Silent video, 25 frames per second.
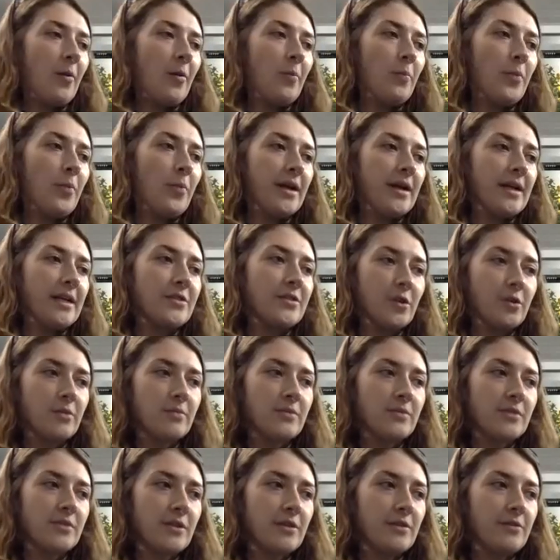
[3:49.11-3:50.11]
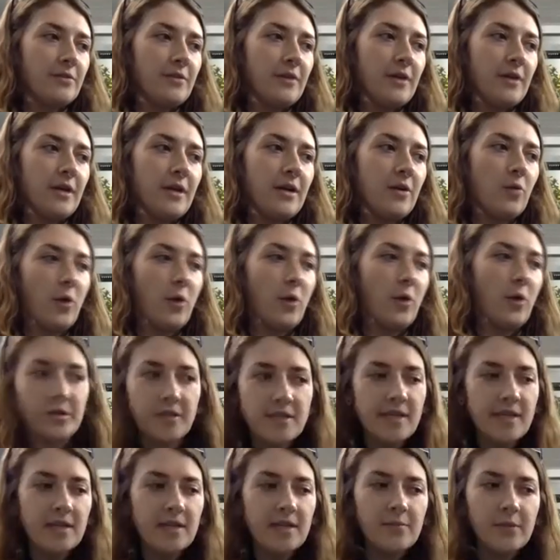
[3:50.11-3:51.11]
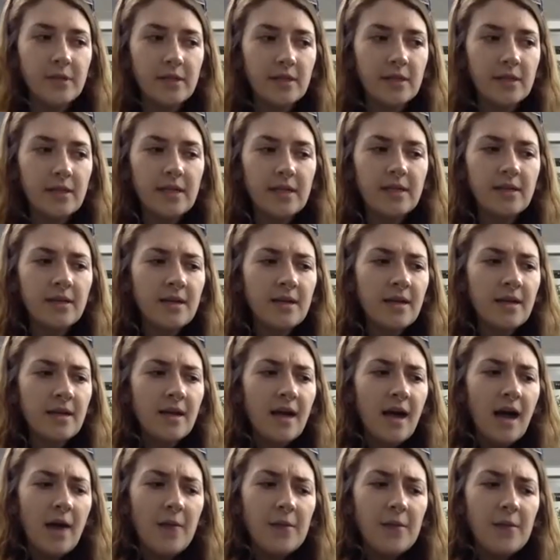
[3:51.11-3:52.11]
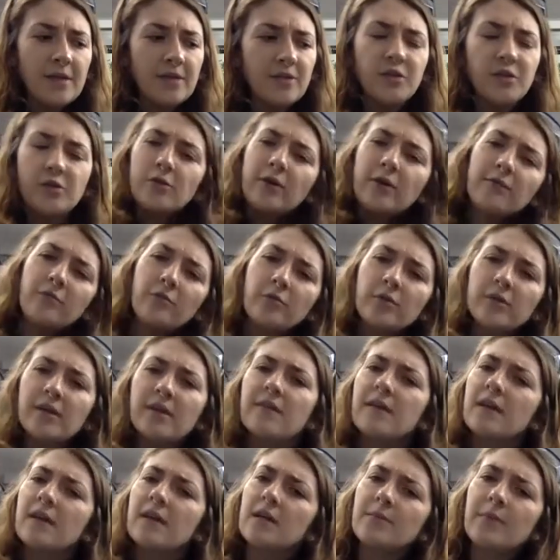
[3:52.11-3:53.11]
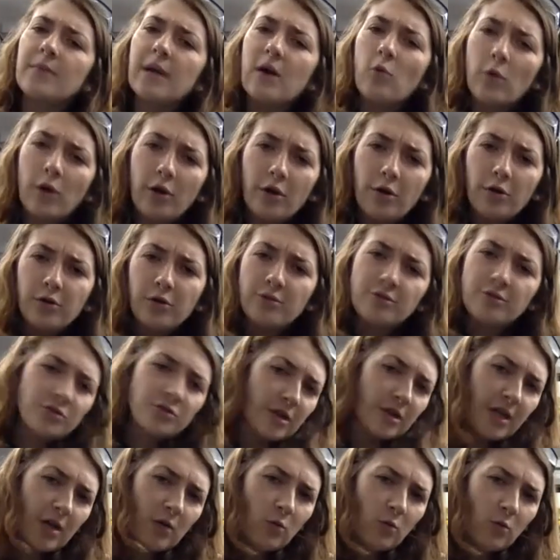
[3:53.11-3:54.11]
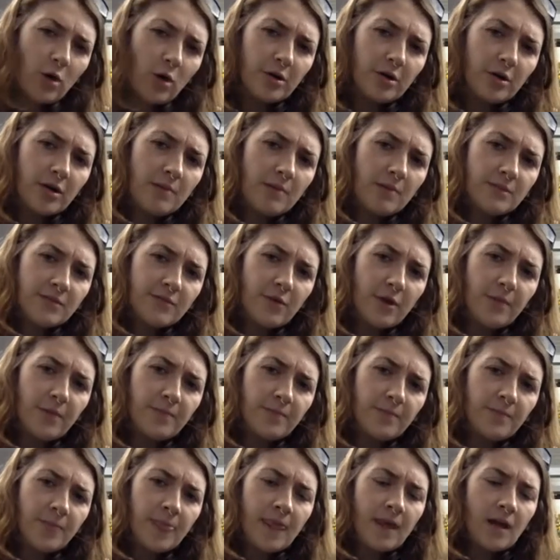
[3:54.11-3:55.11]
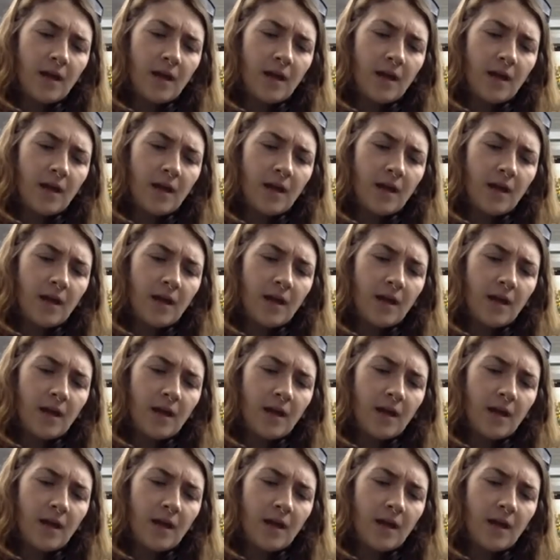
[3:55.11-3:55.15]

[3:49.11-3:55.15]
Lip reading: But in terms of water sustainability, I mean, do you ever really think about where your drinking water comes from?